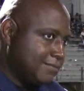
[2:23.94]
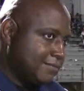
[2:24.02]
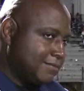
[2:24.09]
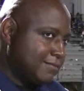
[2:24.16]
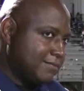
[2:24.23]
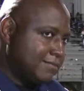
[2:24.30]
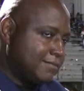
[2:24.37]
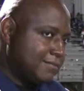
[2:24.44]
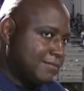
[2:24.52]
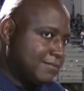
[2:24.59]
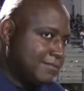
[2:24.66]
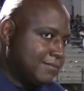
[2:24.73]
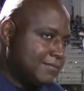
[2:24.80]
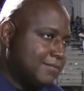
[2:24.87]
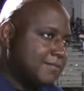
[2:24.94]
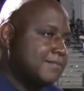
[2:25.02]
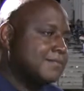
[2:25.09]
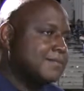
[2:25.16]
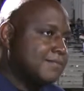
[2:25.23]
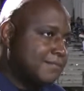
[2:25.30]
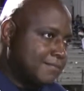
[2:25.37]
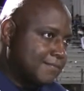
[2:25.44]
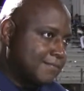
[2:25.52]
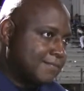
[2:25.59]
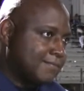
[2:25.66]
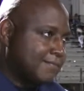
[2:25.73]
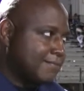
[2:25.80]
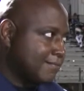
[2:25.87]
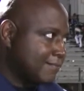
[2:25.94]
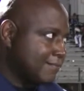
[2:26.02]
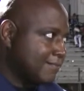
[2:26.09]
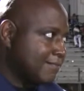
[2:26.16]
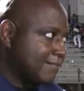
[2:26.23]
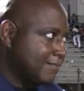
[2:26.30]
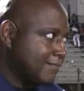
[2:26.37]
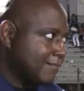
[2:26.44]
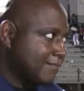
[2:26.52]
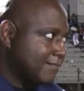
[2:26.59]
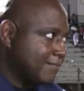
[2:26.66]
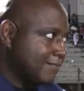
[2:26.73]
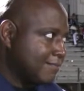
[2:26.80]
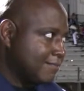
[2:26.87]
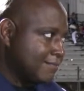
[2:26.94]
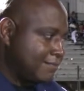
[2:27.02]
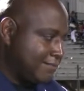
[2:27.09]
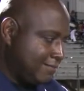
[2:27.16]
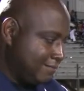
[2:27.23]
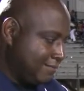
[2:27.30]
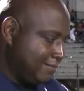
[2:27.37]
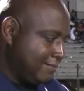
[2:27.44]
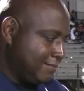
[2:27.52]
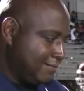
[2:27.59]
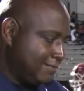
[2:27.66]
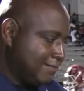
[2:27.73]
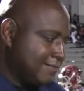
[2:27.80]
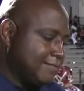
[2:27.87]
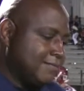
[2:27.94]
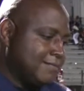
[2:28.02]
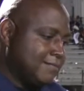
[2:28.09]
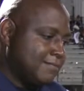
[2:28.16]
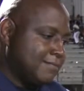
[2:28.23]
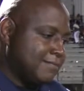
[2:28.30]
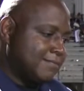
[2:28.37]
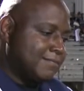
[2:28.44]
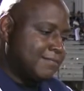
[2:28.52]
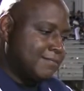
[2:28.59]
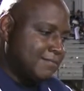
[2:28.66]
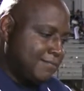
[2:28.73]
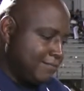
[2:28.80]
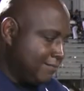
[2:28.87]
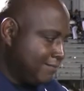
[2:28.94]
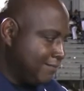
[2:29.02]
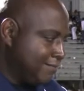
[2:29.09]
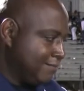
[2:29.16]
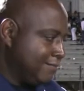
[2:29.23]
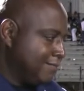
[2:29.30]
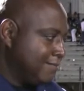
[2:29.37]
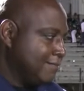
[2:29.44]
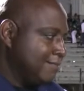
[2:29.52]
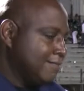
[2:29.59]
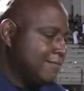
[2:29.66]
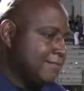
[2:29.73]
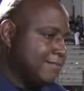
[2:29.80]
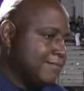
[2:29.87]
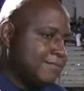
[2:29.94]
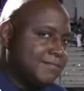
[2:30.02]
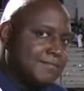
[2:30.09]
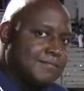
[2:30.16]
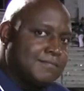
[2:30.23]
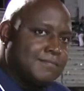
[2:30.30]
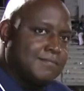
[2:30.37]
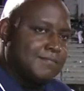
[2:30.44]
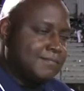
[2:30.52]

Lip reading: This person isn't speaking.